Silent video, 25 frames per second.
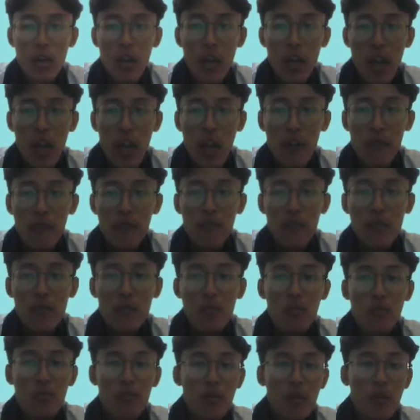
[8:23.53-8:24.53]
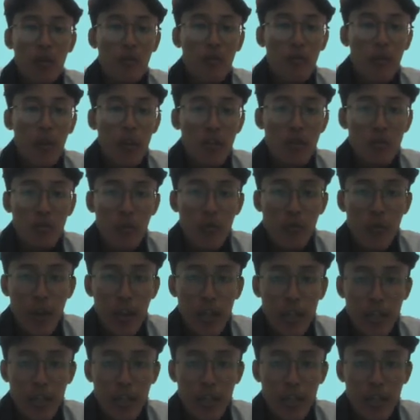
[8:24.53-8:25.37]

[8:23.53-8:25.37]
have to be face-to-face.